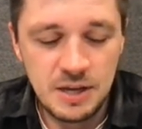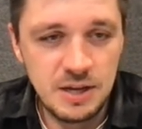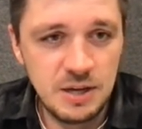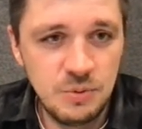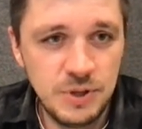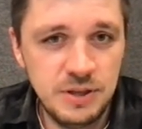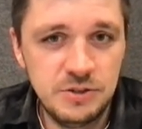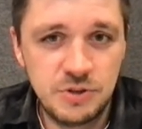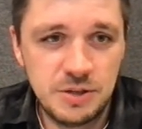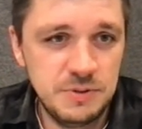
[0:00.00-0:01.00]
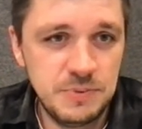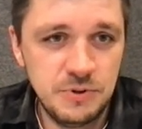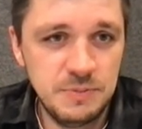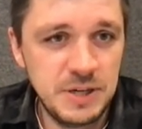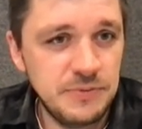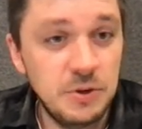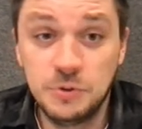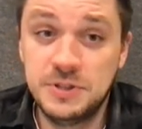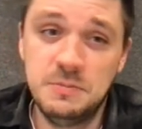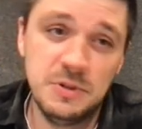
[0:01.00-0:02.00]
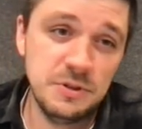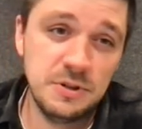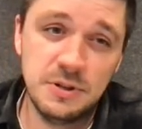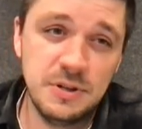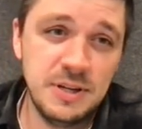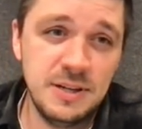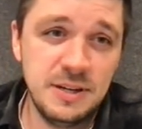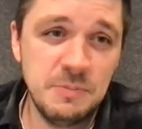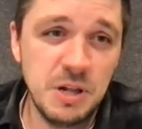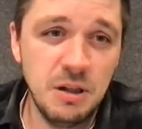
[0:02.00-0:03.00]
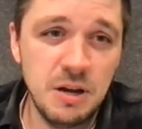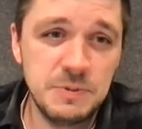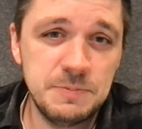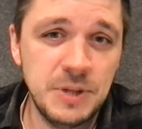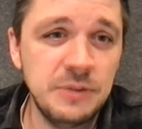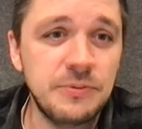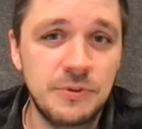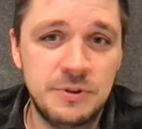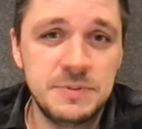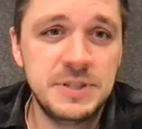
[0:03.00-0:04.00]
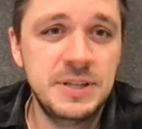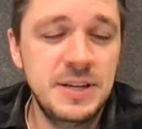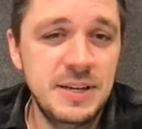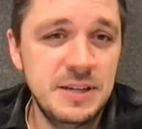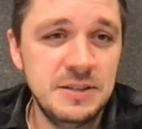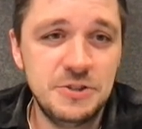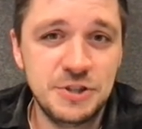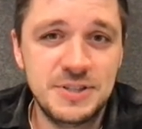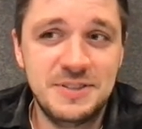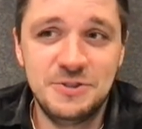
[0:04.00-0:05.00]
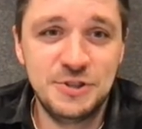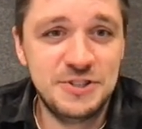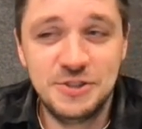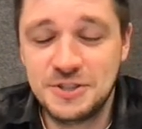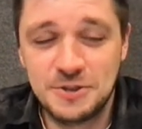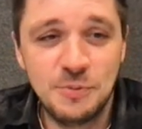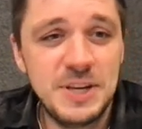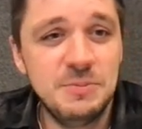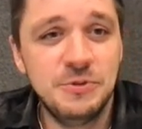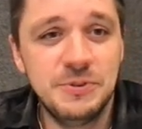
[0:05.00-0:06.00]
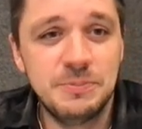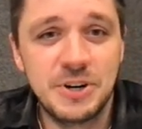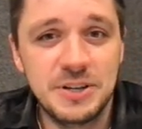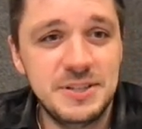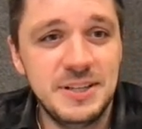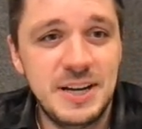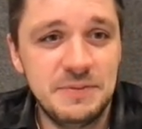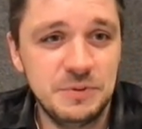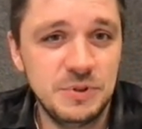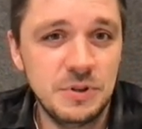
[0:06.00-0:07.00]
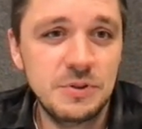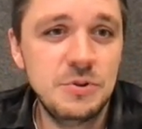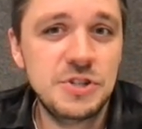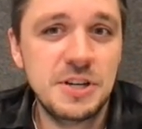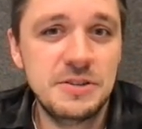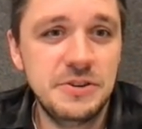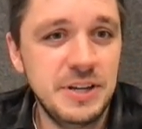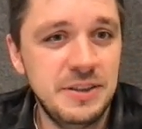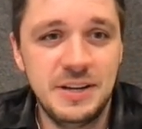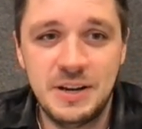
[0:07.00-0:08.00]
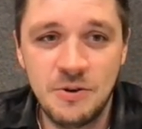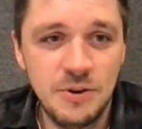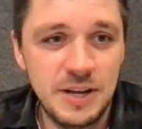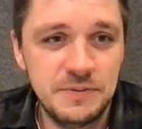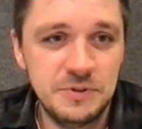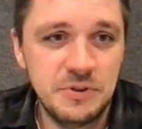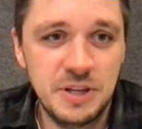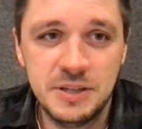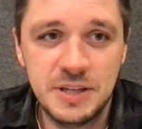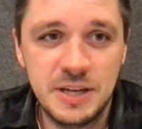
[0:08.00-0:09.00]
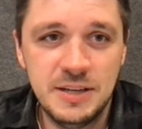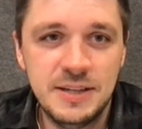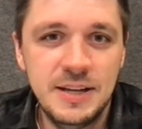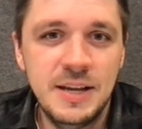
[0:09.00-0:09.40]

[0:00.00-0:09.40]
uh, when they try to deploy Metaflow, similar uh, ML ops platforms, is just there is just so many moving parts that have to talk to each other and they all have to authenticate.